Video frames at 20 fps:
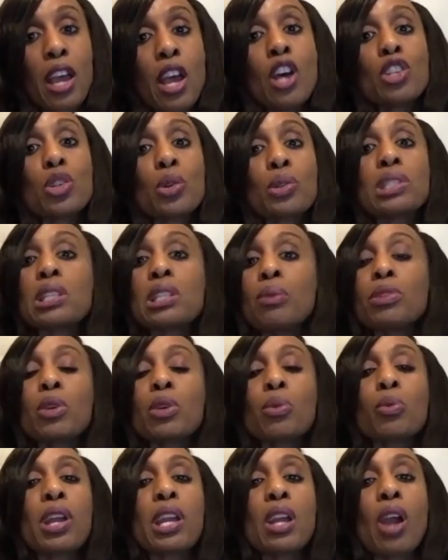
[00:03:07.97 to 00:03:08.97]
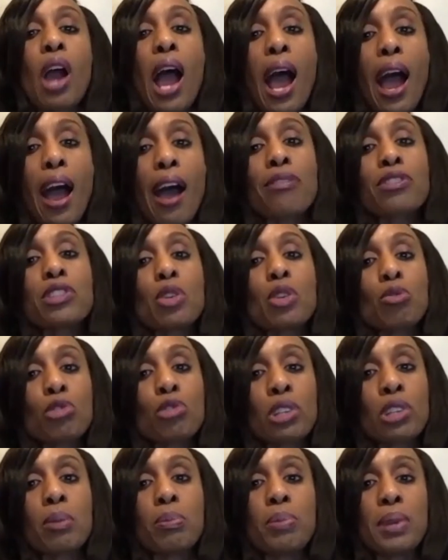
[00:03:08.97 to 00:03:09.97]
So it's something we have to
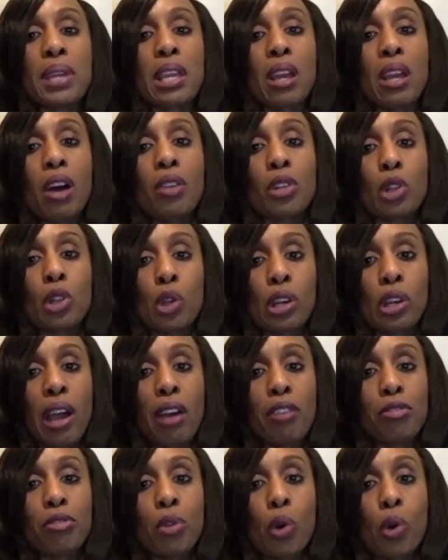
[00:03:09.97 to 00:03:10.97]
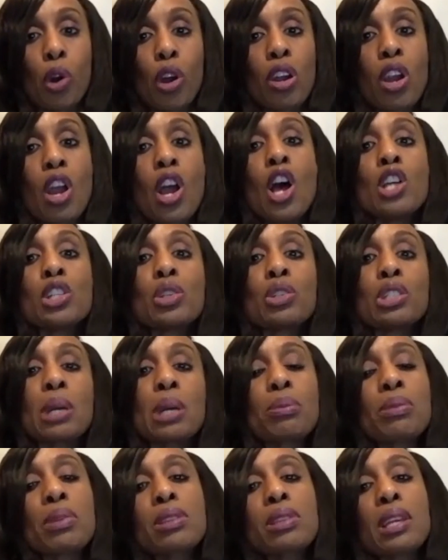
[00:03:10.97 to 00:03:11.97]
really be on the lookout for. So
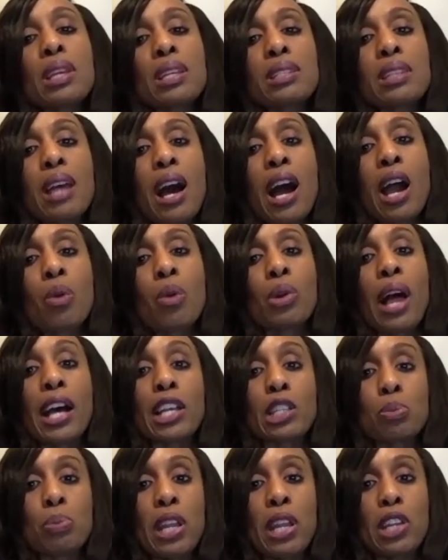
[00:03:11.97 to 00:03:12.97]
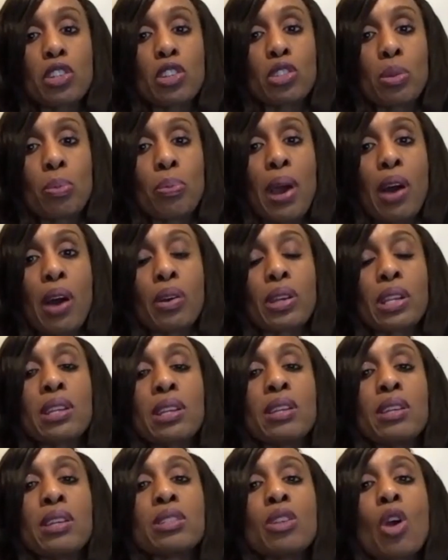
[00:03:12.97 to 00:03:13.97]
some of the things I will ask patients about
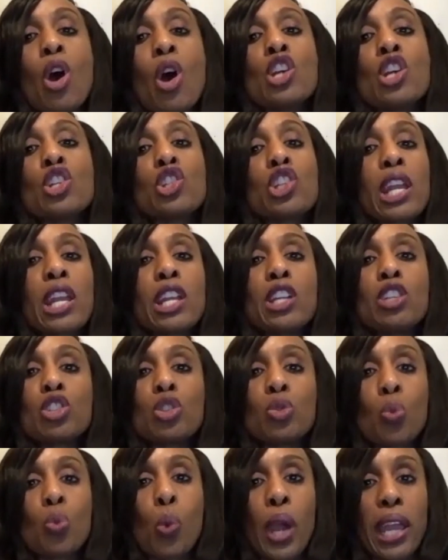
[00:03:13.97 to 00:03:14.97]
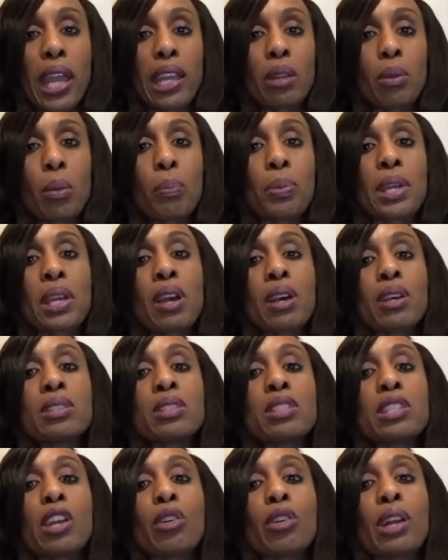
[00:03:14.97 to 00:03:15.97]
is change in weight,
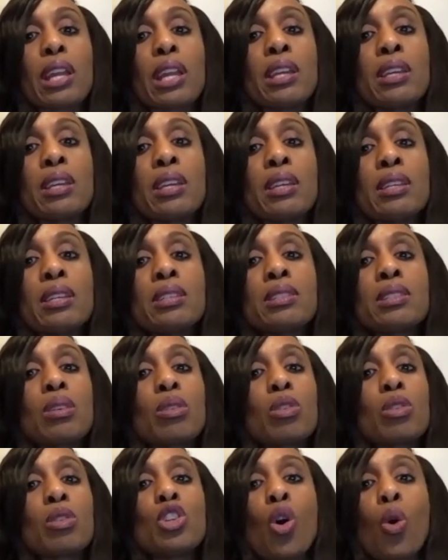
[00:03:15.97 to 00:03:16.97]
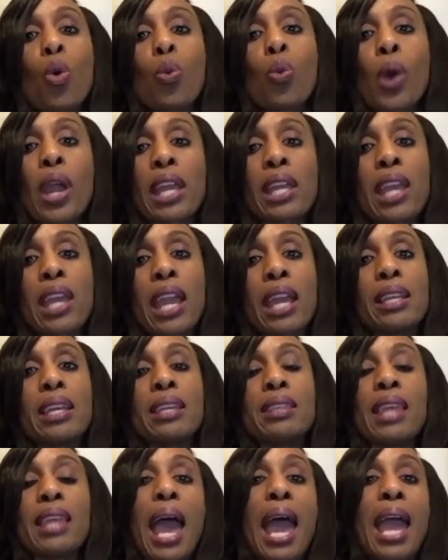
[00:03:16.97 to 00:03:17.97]
because there is, weight gain
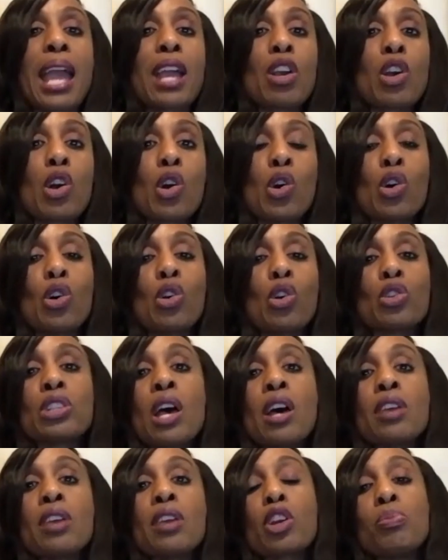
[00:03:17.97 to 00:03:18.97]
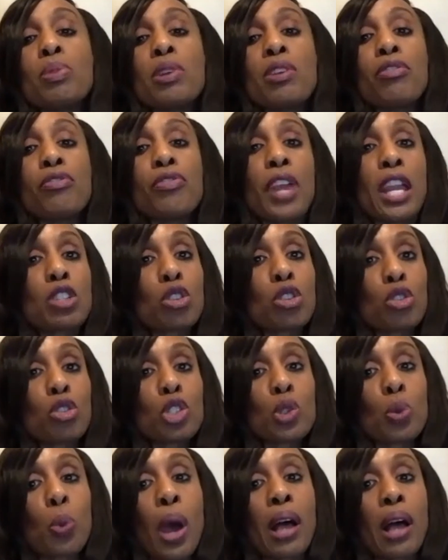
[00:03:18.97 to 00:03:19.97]
in the ankles. There could be facial
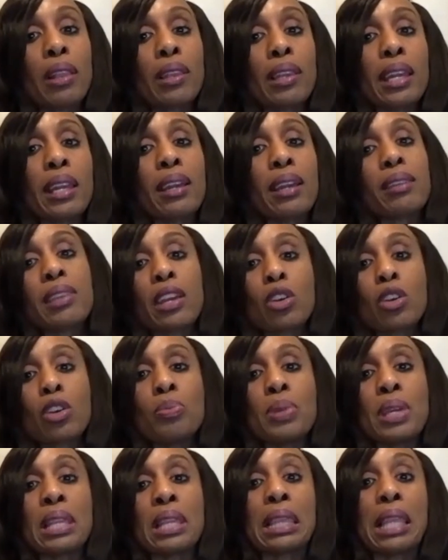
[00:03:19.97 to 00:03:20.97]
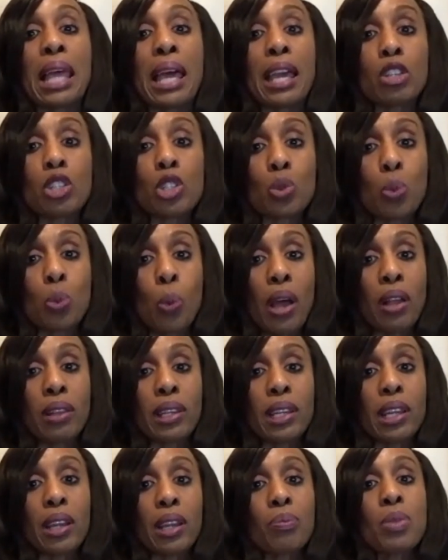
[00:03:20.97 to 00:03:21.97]
swelling. There could be leg
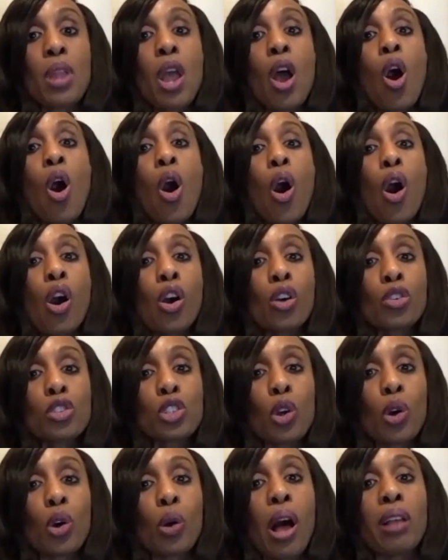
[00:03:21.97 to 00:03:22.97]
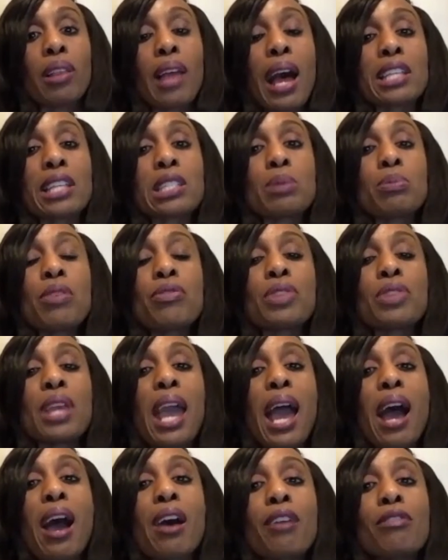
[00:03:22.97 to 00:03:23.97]
swelling. Also, I'll ask them if they
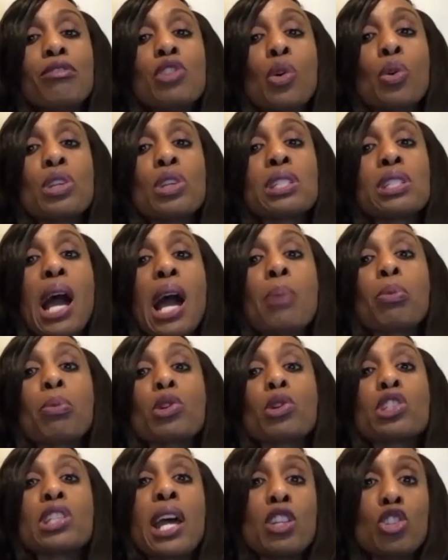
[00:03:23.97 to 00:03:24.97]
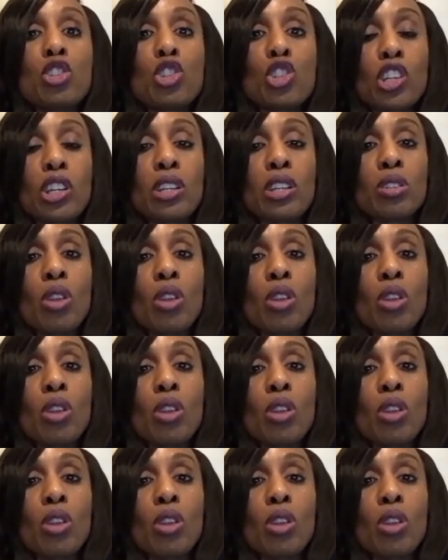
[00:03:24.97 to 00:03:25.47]
have noticed hypertension.